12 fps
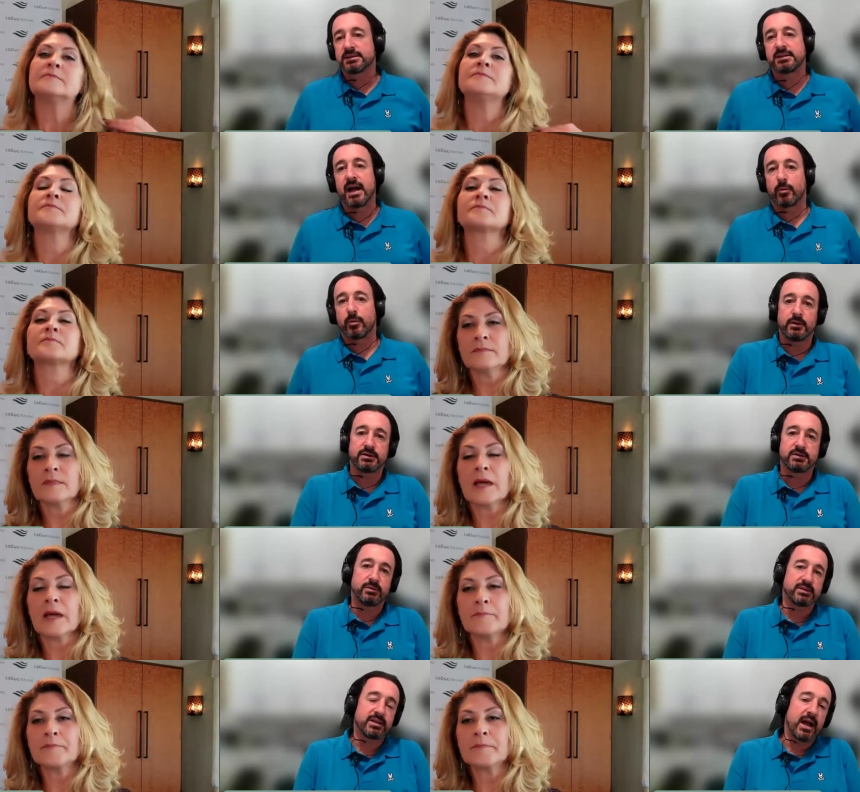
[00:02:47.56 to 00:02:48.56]
Speaker 1: stock market. Because
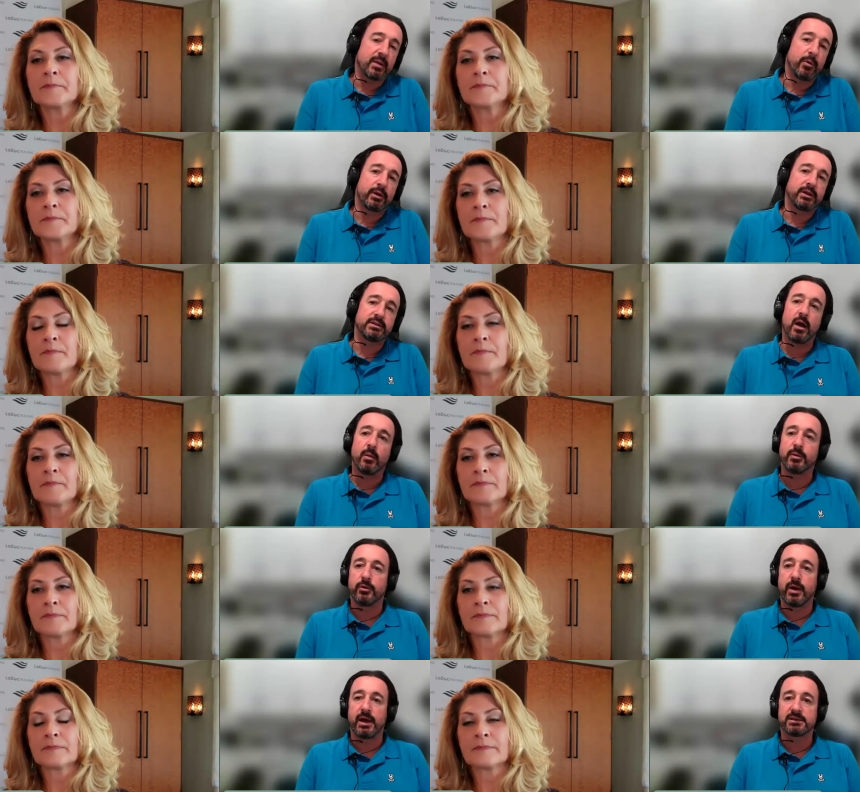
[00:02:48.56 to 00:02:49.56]
when yeah. the stock market's up
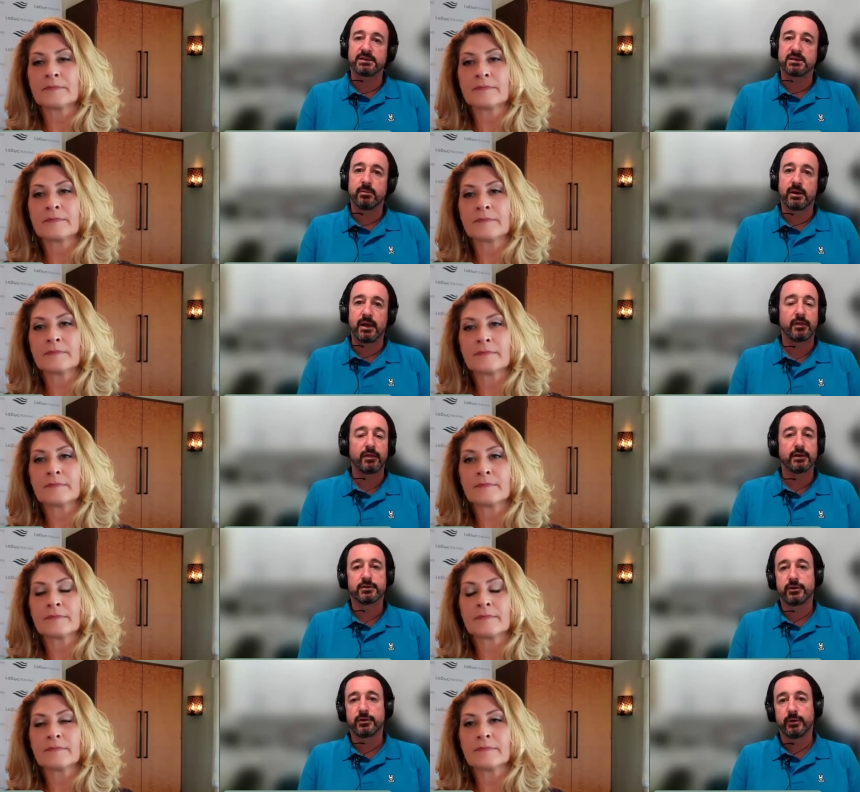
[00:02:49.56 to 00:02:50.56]
and you ask somebody how
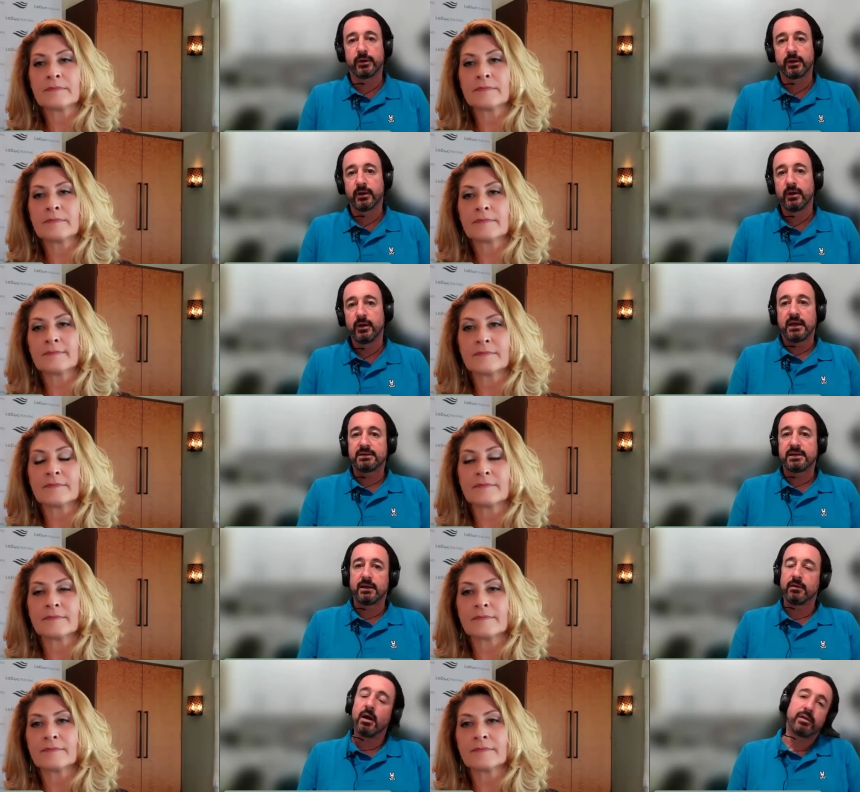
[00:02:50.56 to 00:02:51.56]
things are doing, they
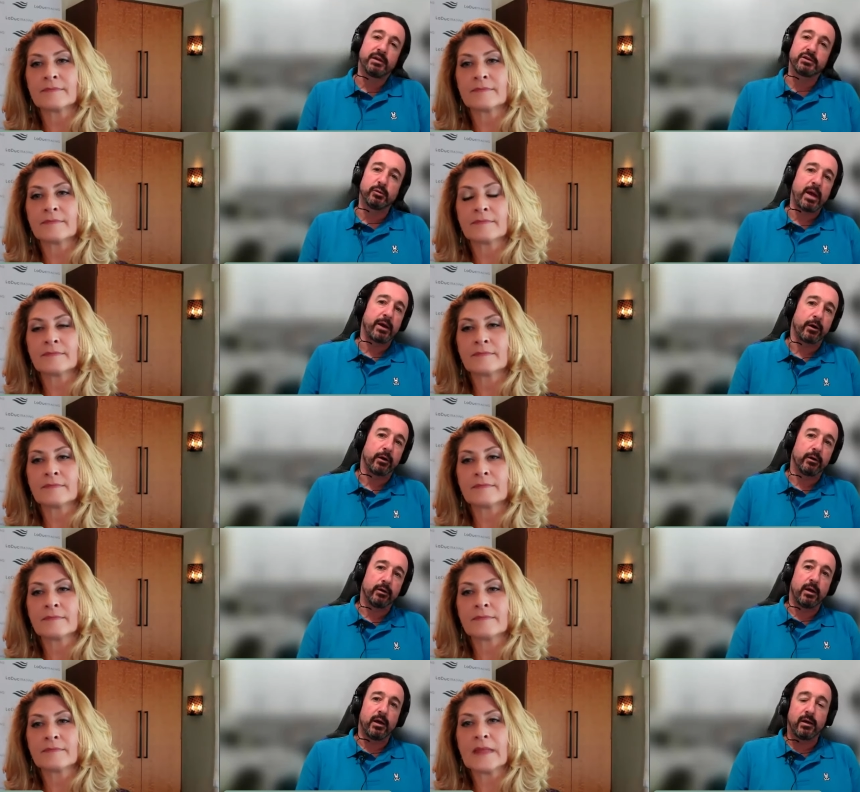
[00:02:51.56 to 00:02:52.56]
say, oh, things are better.
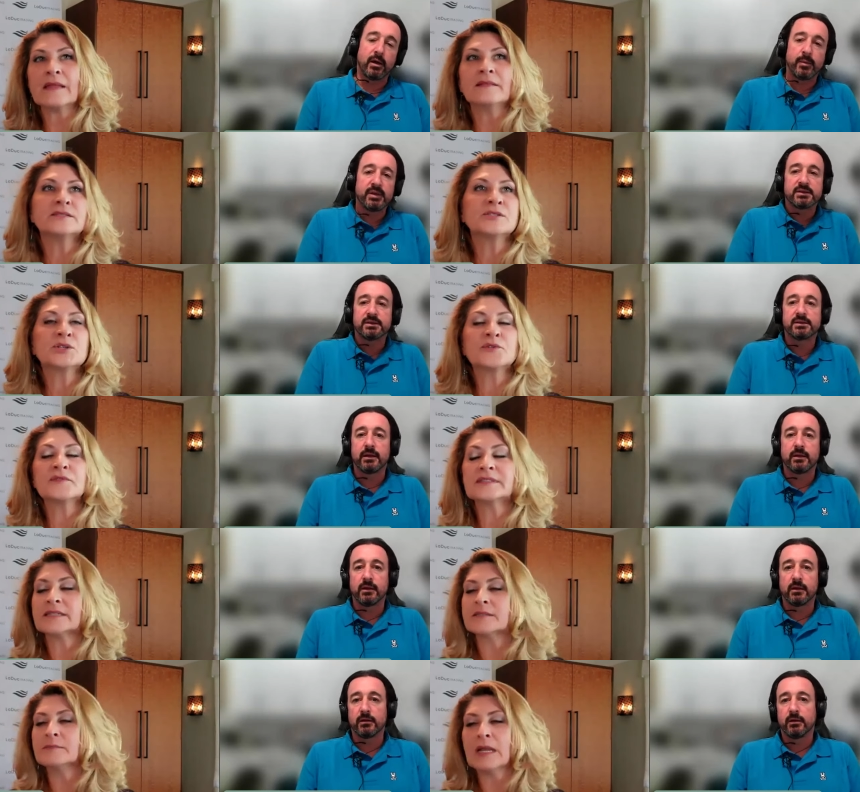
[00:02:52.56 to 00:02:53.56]
And, and the
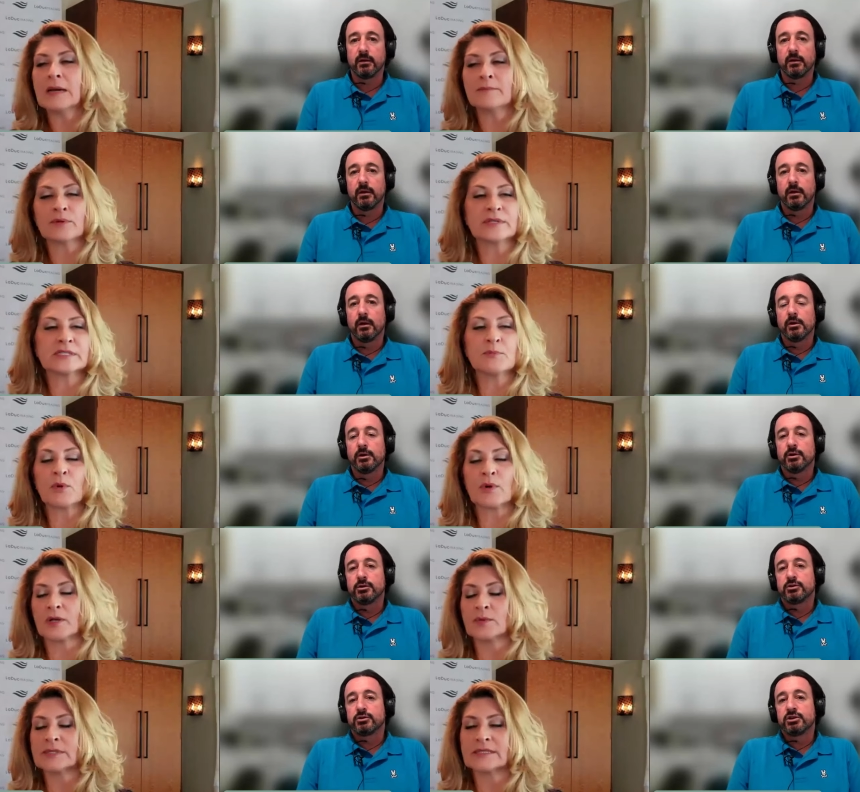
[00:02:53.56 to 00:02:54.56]
services
Speaker 2: number this
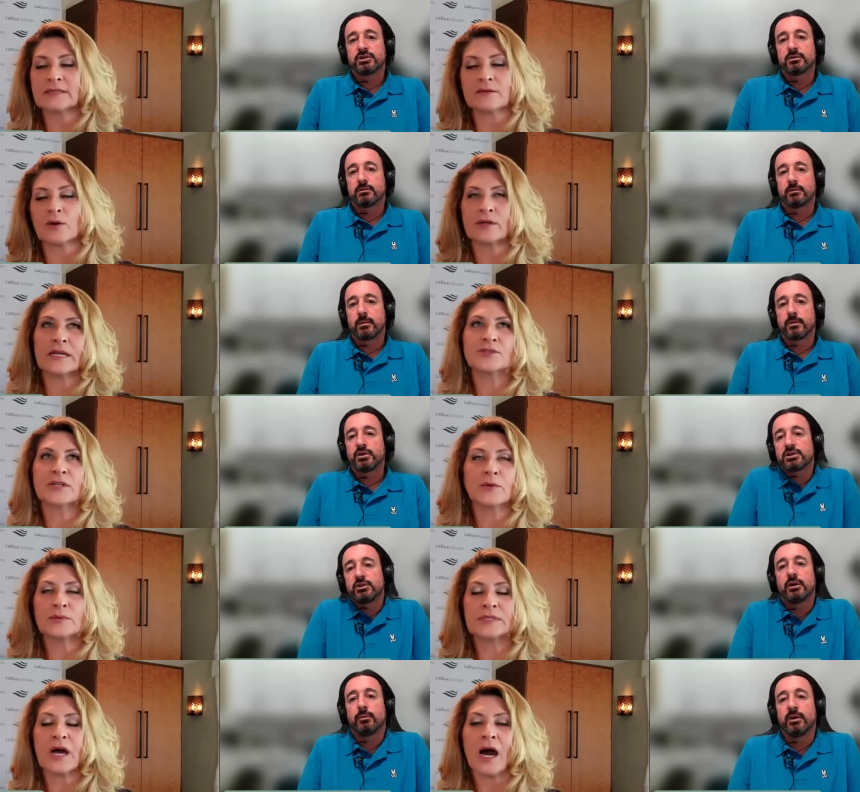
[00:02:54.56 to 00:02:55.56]
morning was, just, or yesterday.
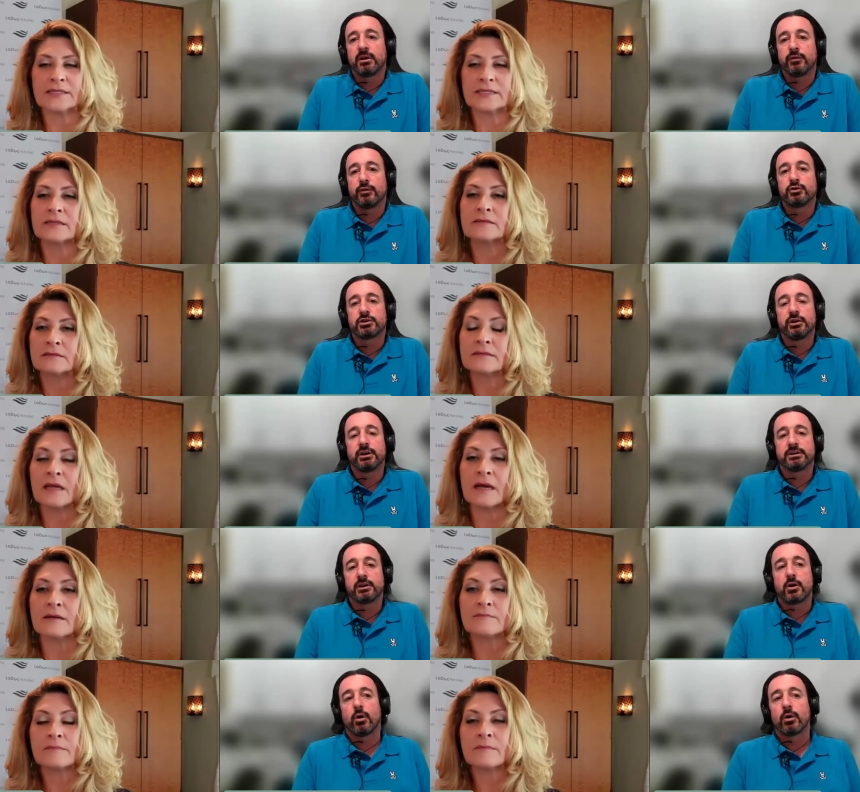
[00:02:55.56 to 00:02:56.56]
Just look, but
Speaker 1: if you just look at
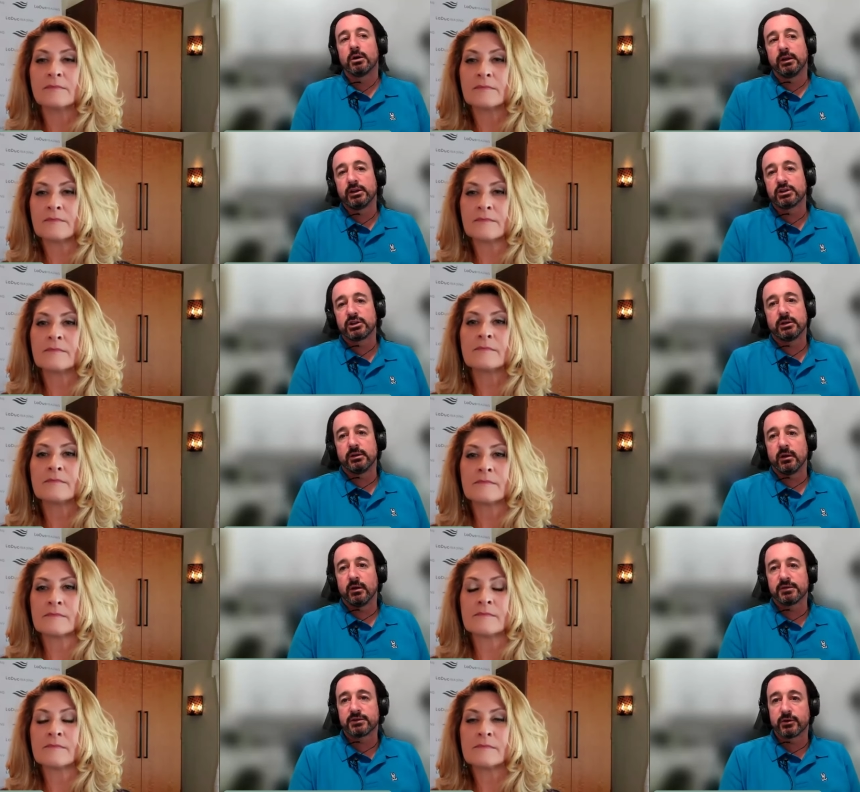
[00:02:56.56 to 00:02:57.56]
the correlation
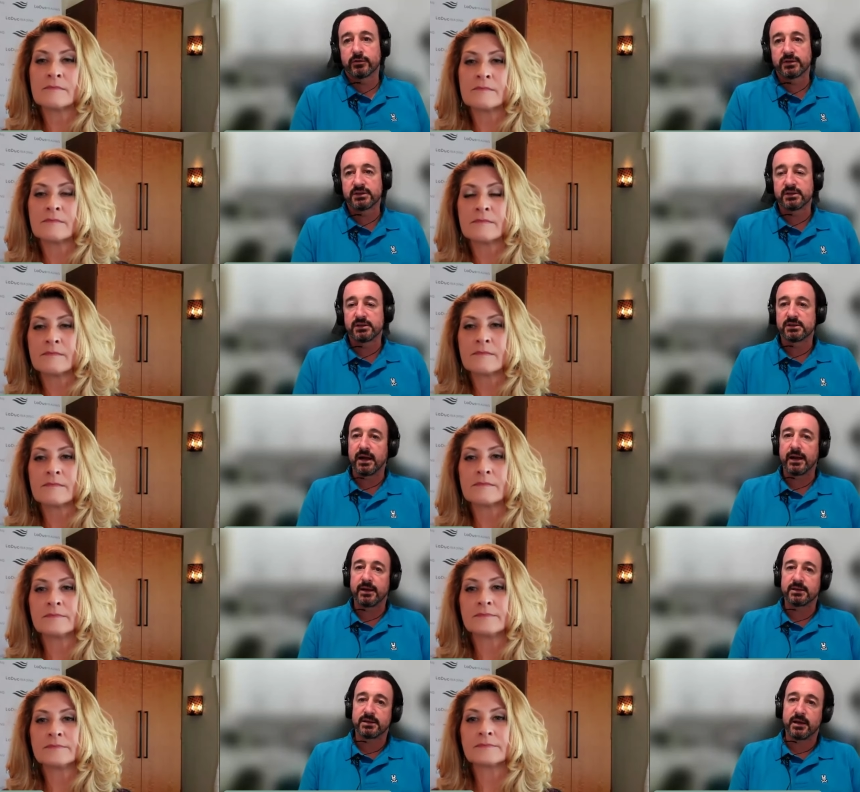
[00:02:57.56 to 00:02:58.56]
of services
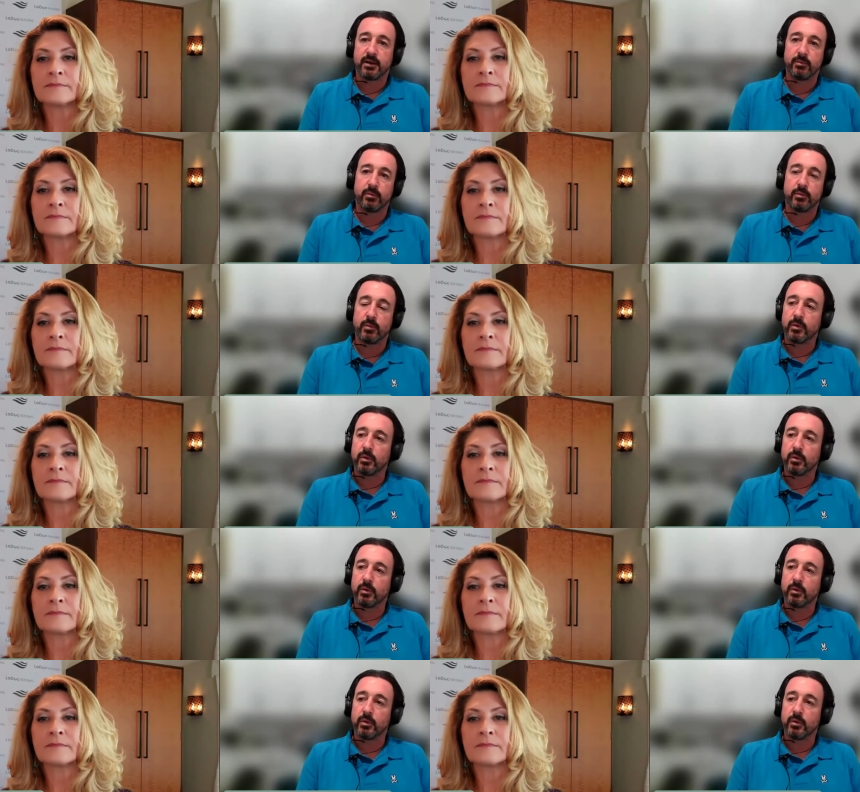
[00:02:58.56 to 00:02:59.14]
ISM